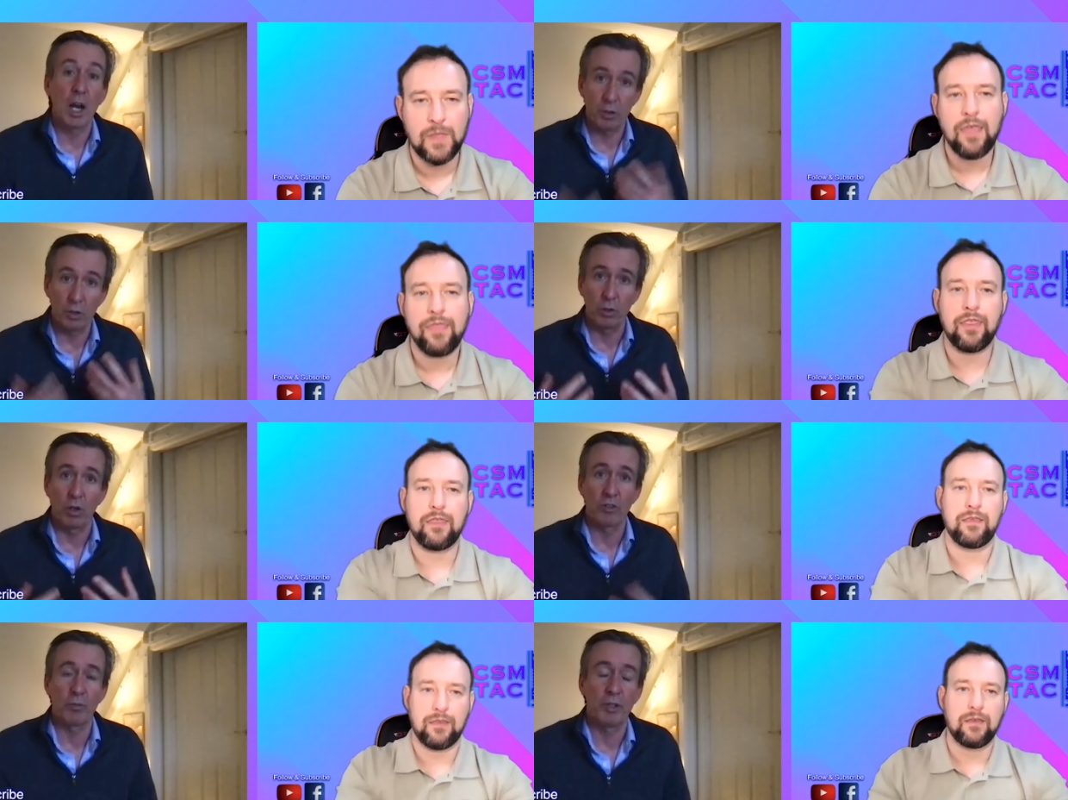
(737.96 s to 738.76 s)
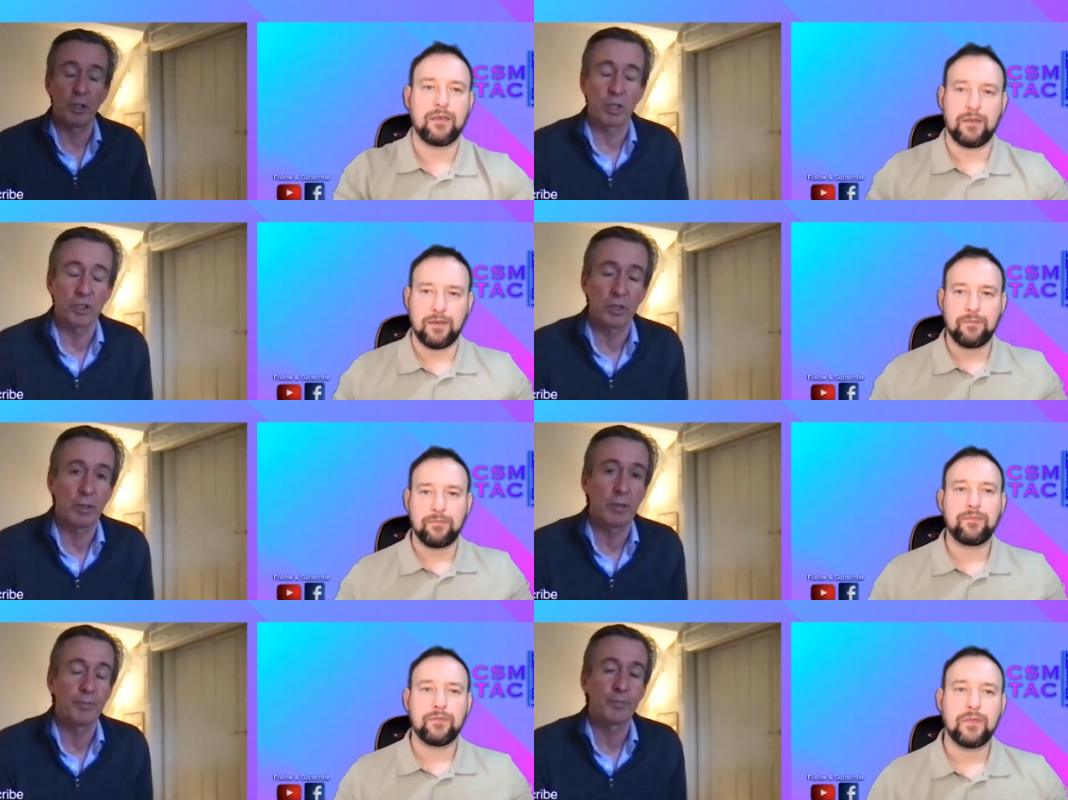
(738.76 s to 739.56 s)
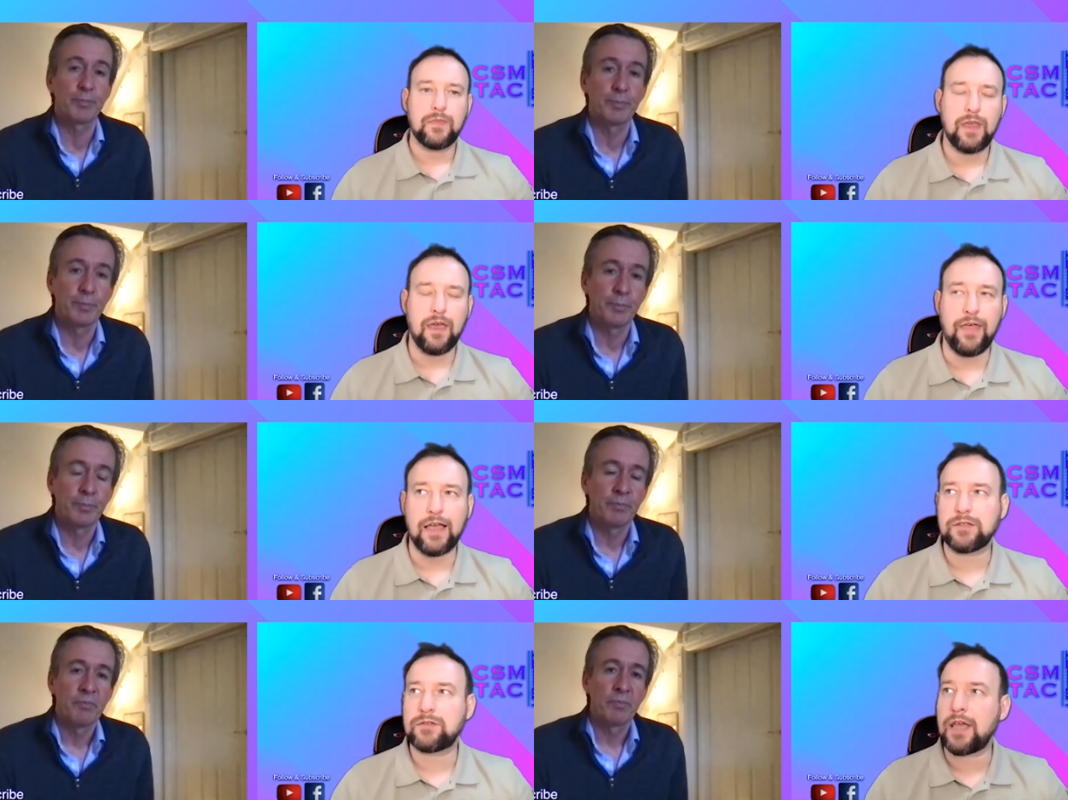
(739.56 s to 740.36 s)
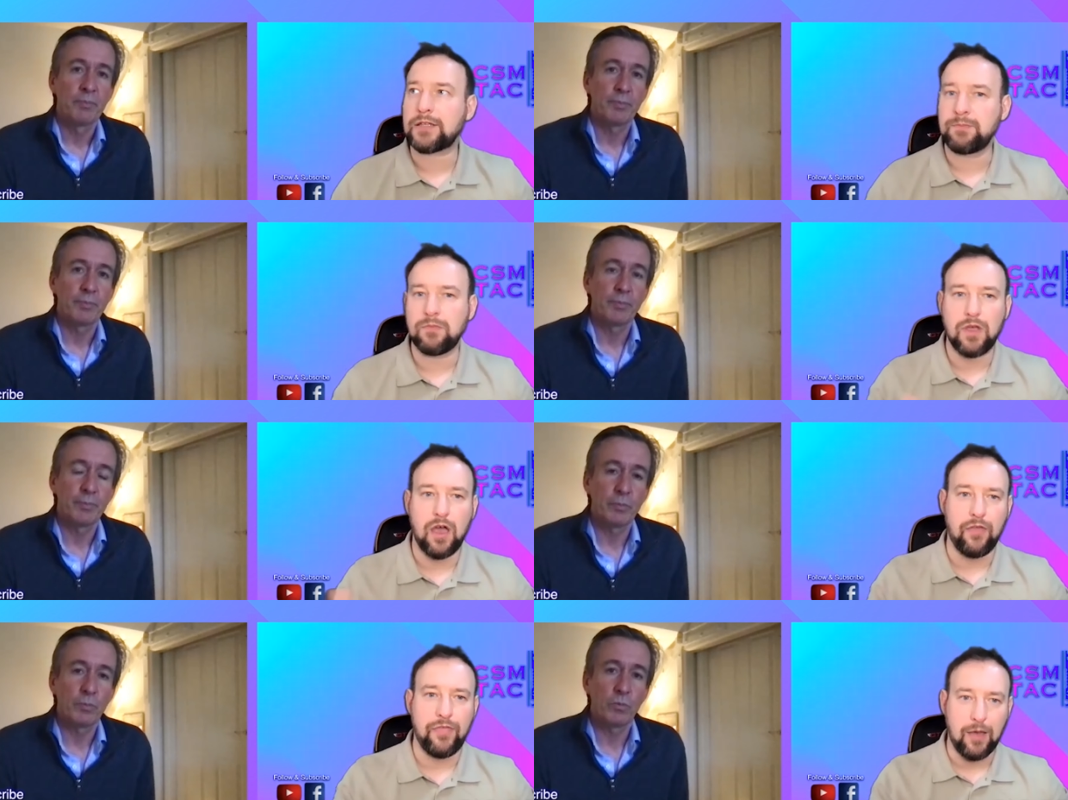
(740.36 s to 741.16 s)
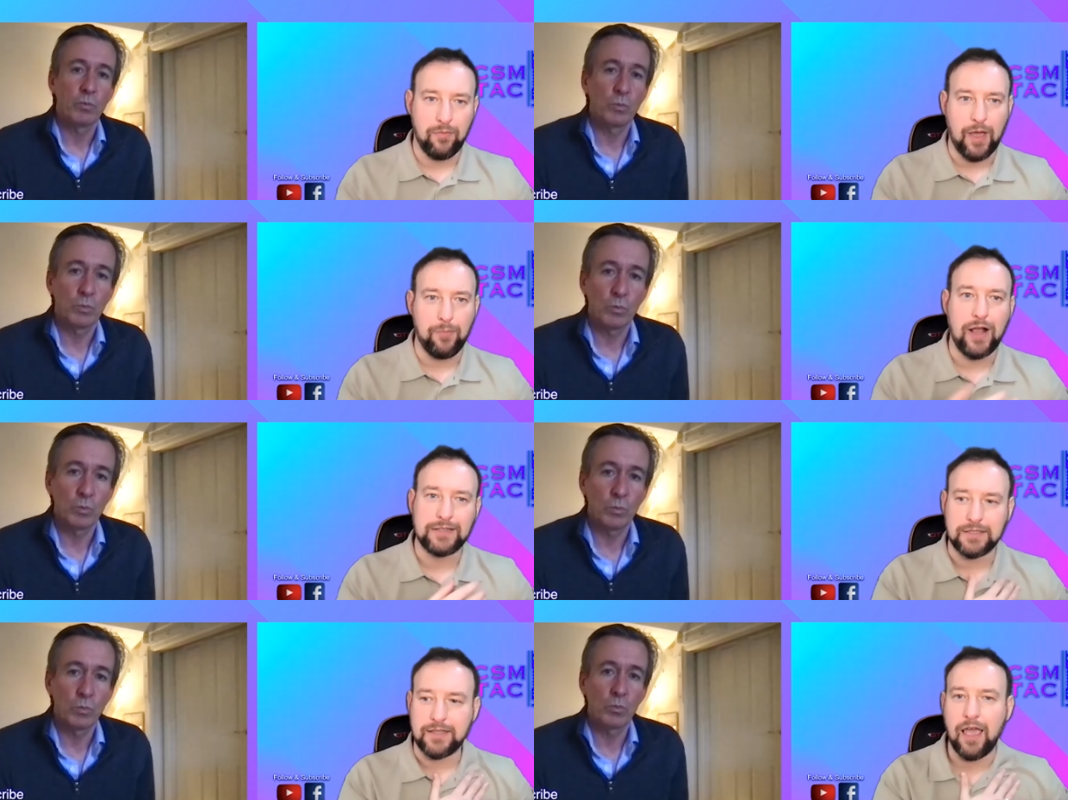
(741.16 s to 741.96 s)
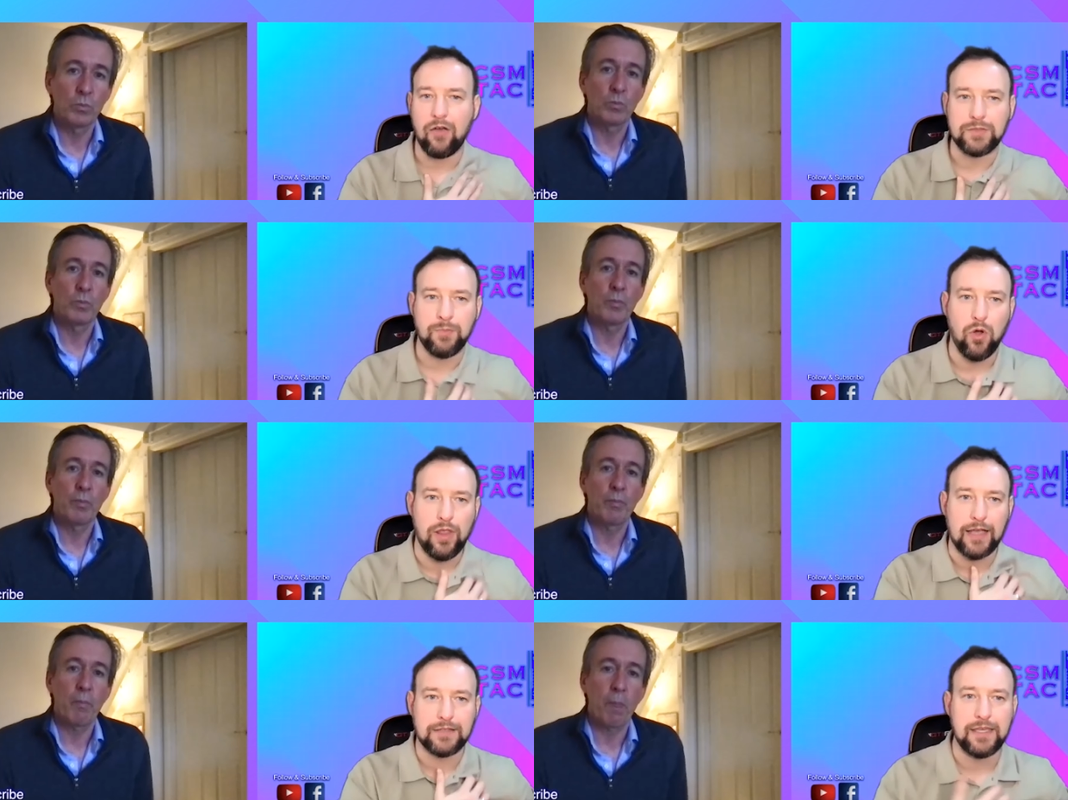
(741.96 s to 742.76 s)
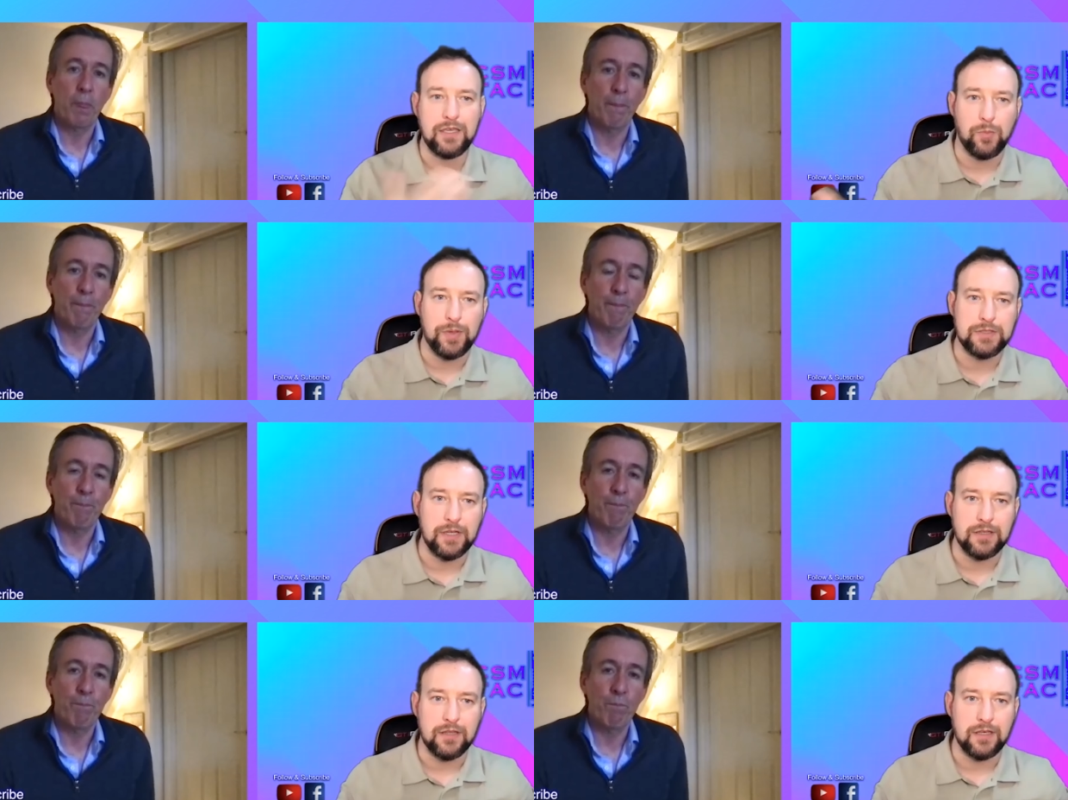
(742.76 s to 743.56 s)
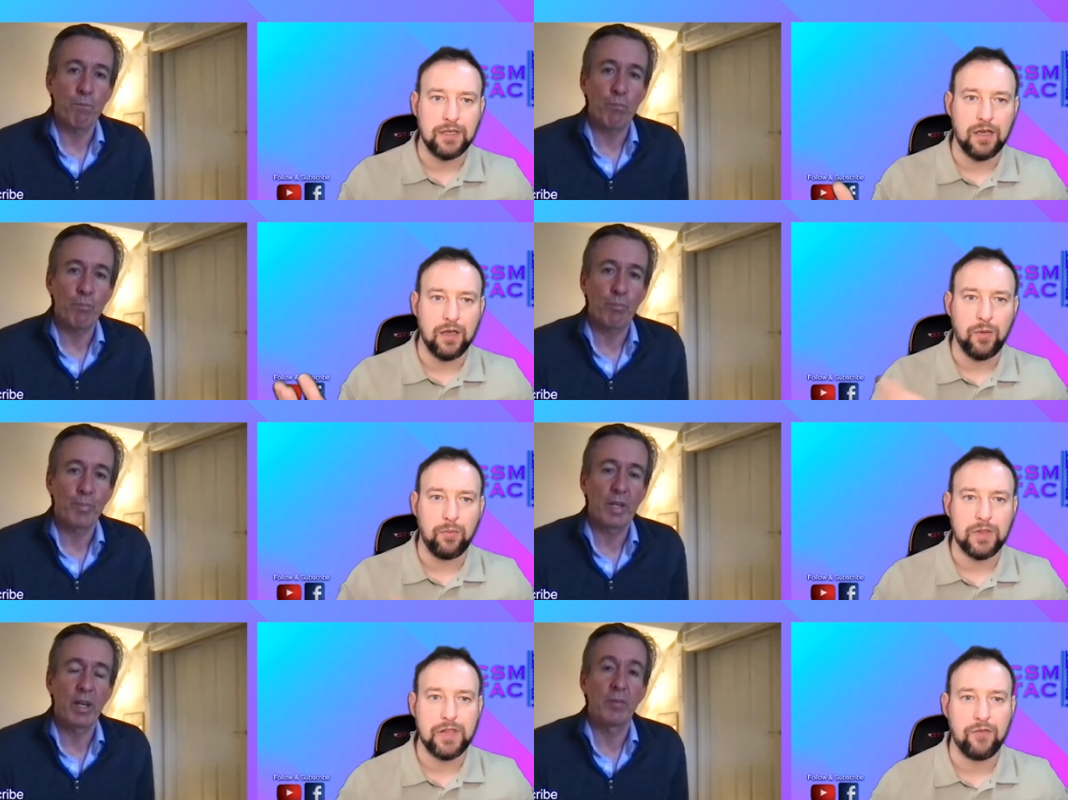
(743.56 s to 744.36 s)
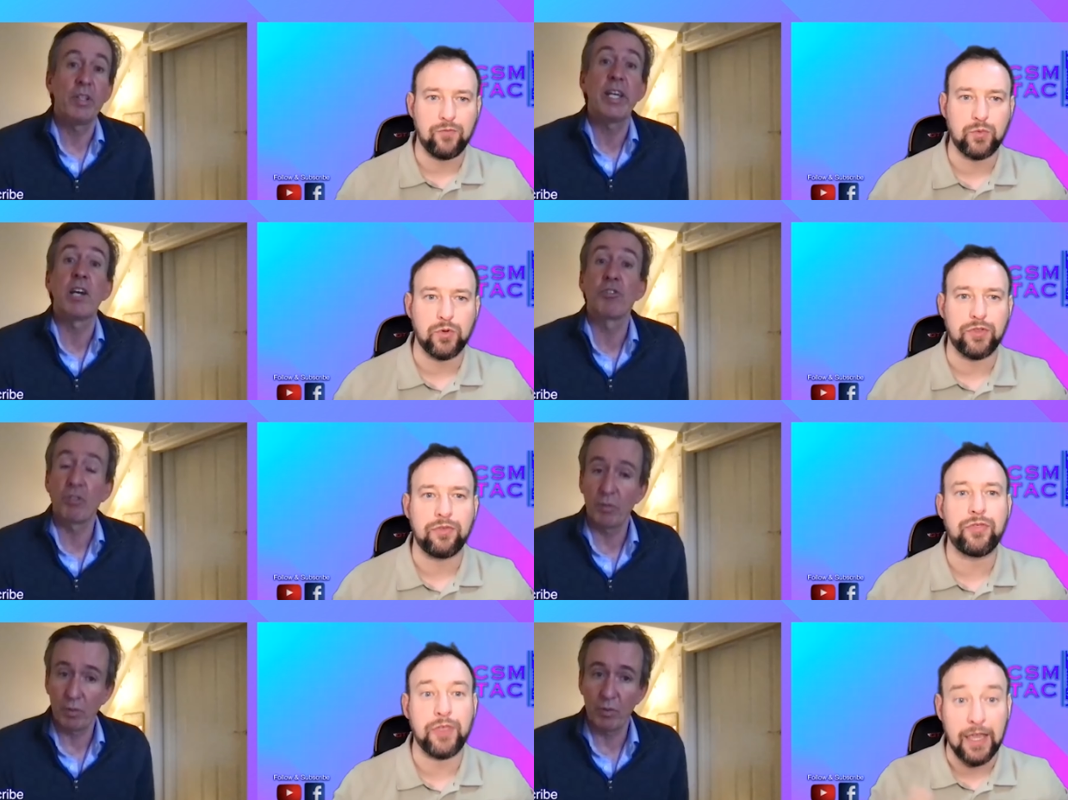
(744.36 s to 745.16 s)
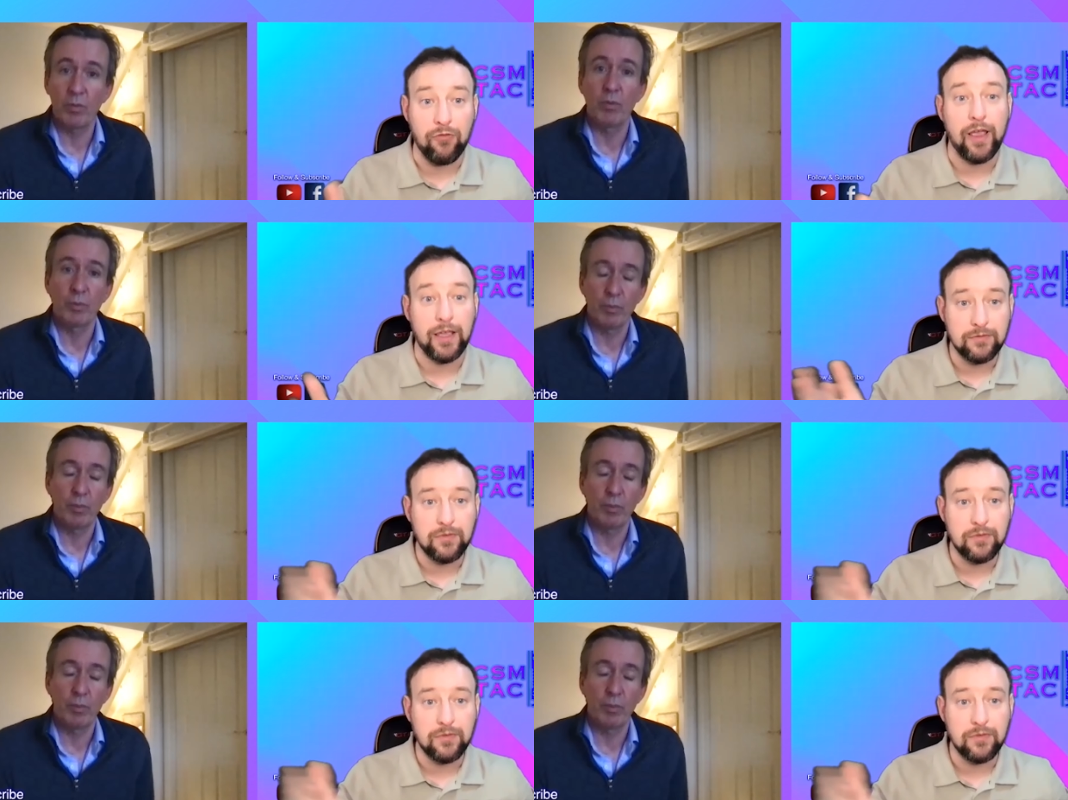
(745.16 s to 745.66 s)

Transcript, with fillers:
Speaker 1: you're asking me the question about.
Speaker 2: Yeah, that practice there is more like teacup, isn't it? The
Speaker 1: Clive
Speaker 2: theory